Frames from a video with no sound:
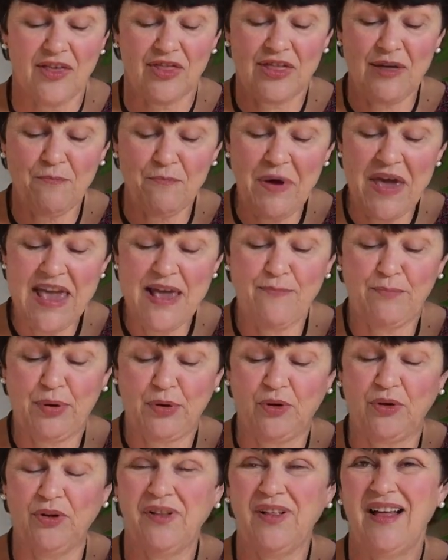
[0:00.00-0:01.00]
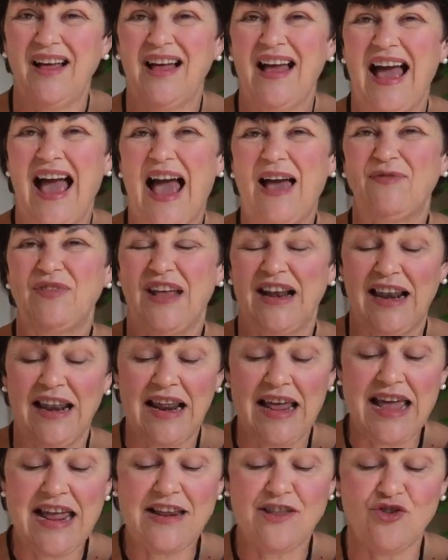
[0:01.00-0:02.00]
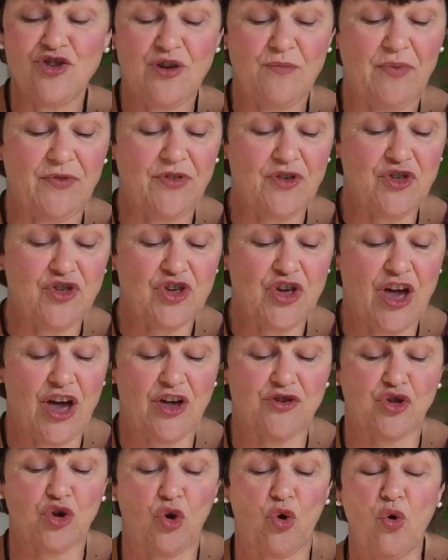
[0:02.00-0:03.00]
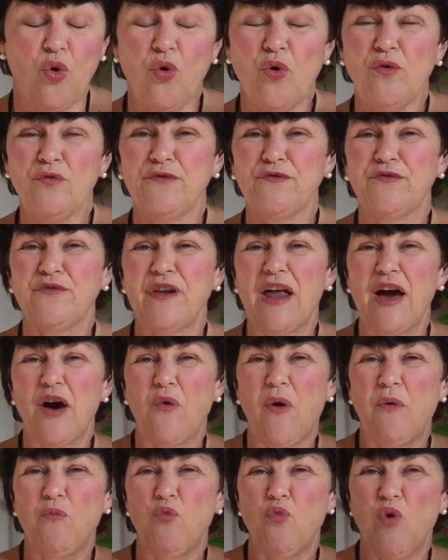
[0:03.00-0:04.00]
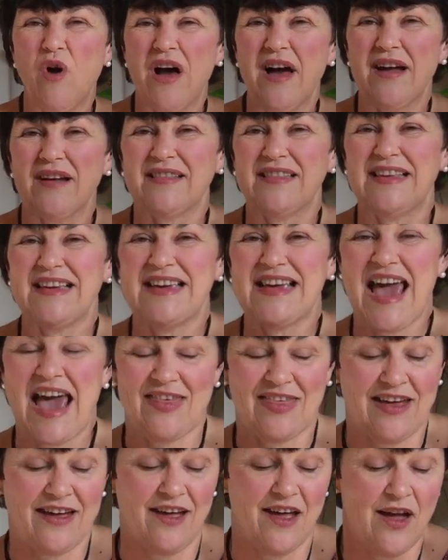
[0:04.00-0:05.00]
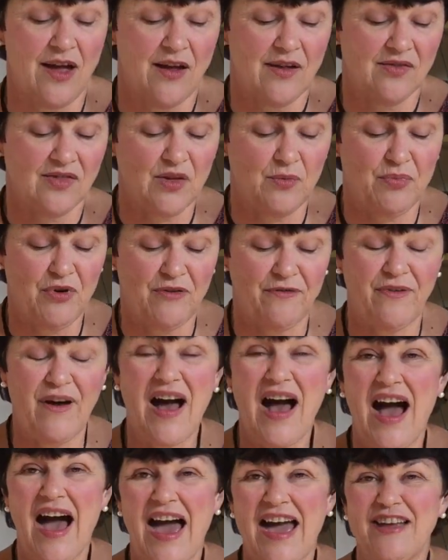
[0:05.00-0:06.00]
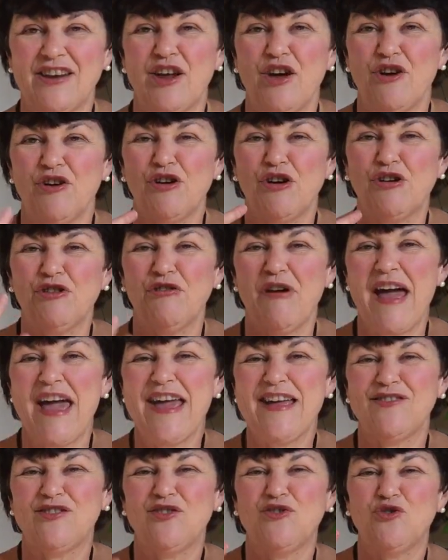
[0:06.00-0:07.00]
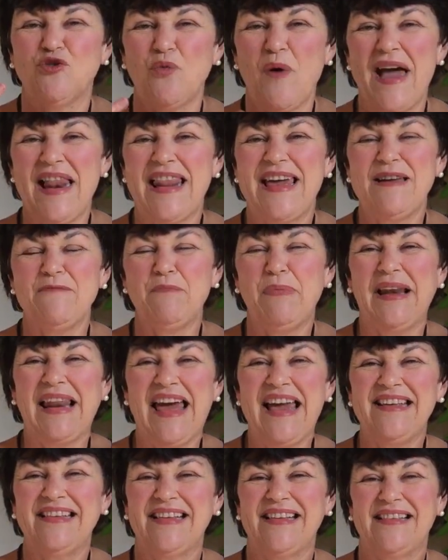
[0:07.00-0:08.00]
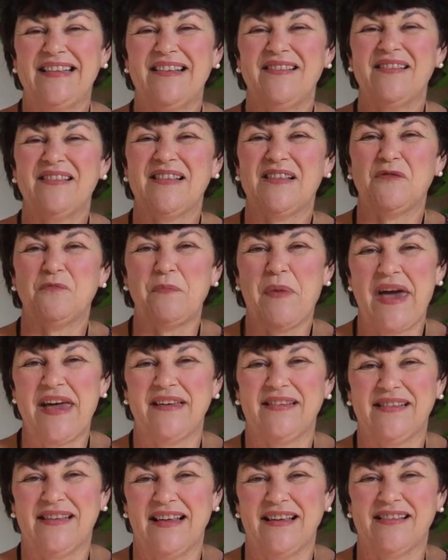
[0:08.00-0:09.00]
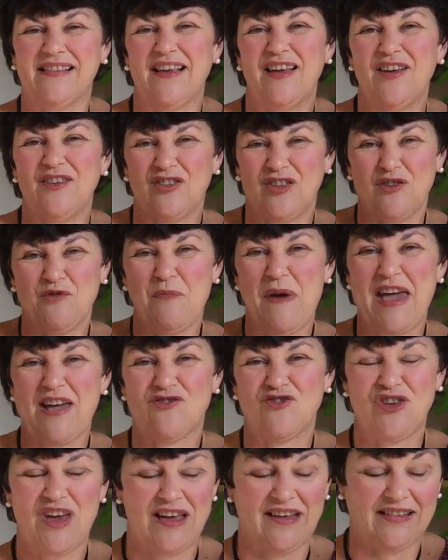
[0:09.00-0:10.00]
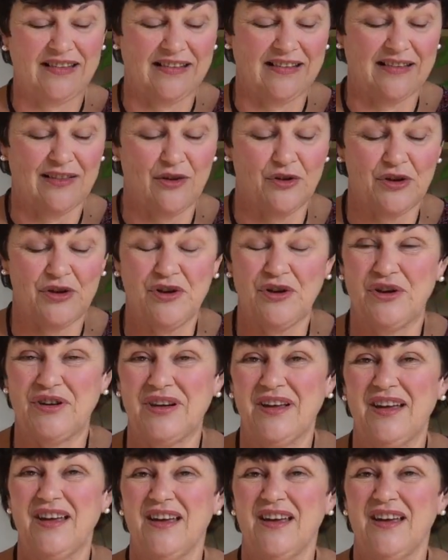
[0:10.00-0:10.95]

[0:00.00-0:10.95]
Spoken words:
the people, and the leadership of the church all flow and work together to provide great dwelling places and spaces to make Jesus look good.